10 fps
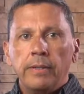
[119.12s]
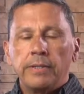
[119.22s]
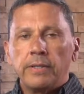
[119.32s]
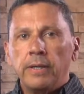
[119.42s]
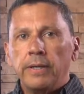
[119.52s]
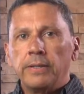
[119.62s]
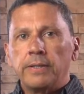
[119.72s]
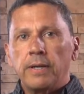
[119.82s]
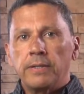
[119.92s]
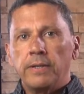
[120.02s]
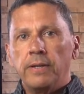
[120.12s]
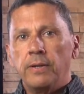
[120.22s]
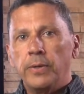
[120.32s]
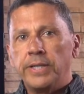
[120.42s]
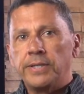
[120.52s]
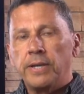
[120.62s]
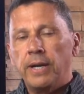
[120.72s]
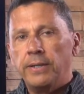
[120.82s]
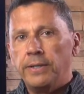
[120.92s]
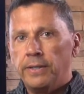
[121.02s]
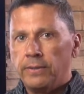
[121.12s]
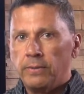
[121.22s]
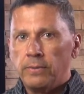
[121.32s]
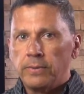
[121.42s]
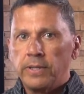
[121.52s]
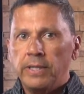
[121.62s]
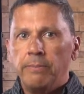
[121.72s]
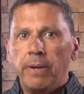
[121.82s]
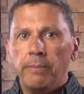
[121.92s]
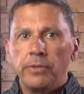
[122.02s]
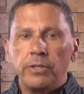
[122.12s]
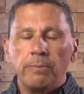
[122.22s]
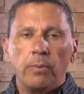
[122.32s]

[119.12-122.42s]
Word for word: Yetahayas Kahsennenhawe Sky Deer holds the membership